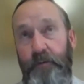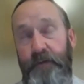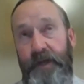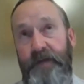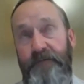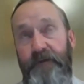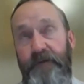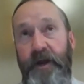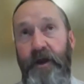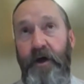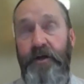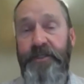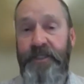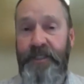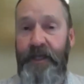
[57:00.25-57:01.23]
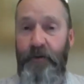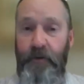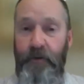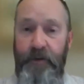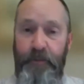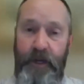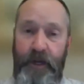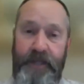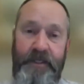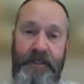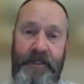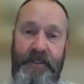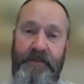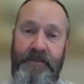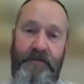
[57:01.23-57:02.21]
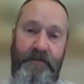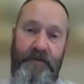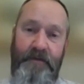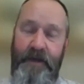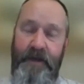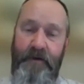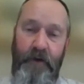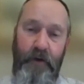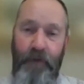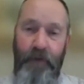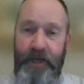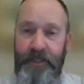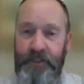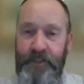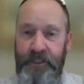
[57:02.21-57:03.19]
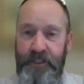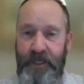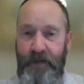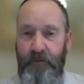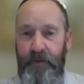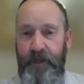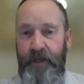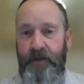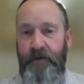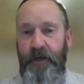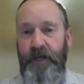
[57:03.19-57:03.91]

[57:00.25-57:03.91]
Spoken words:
it's very hard to say what the pricing is. There are ranges out there, and